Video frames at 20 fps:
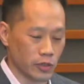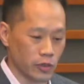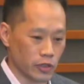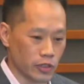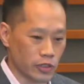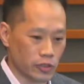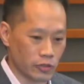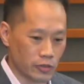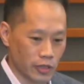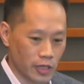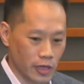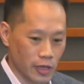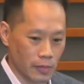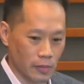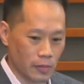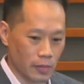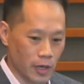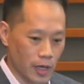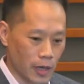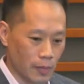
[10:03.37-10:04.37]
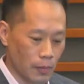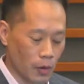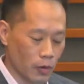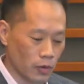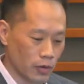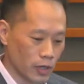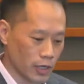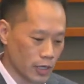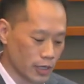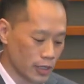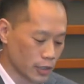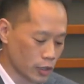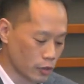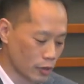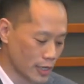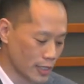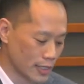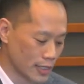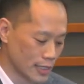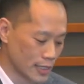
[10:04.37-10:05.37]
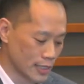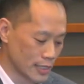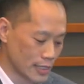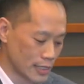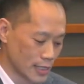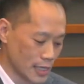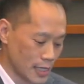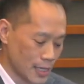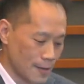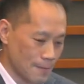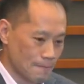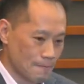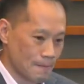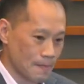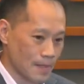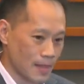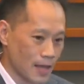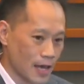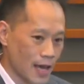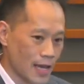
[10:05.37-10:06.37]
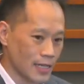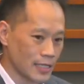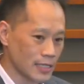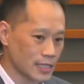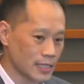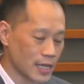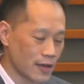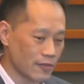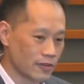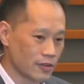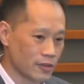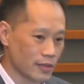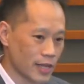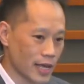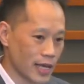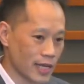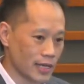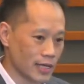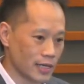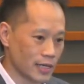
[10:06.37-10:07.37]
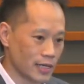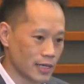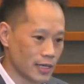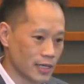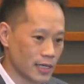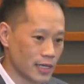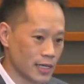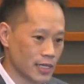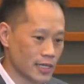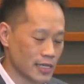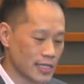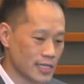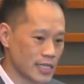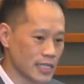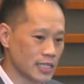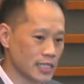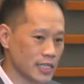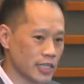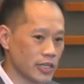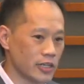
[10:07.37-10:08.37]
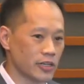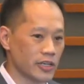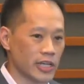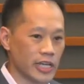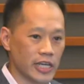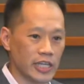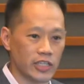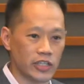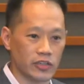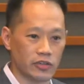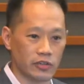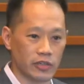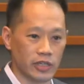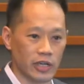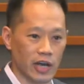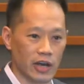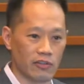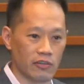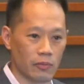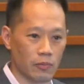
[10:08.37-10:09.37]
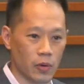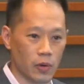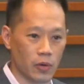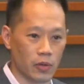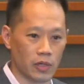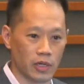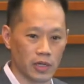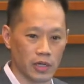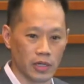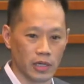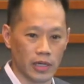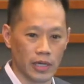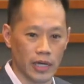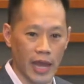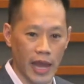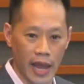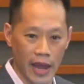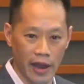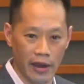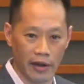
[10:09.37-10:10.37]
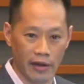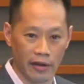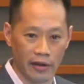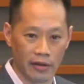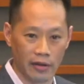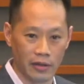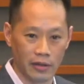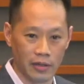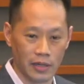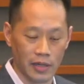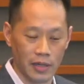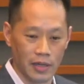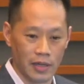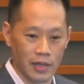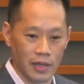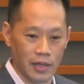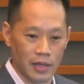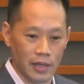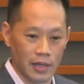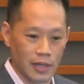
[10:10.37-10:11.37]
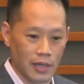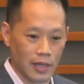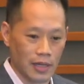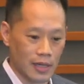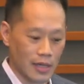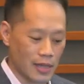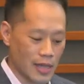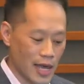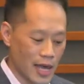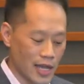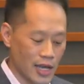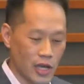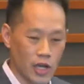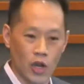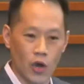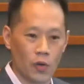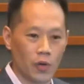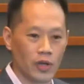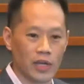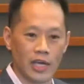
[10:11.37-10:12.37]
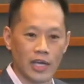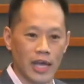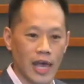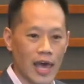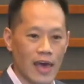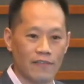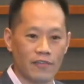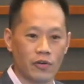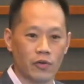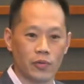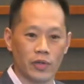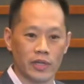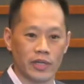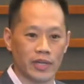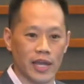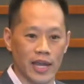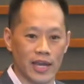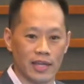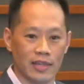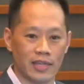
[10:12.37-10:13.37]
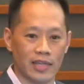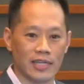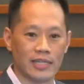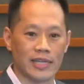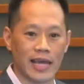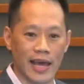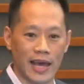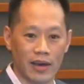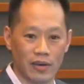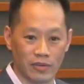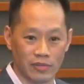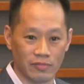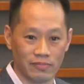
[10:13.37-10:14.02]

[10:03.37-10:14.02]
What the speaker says: units during the Ebola crisis, I discovered that in the 60-year history of Ebola care, that no one had ever written anything down.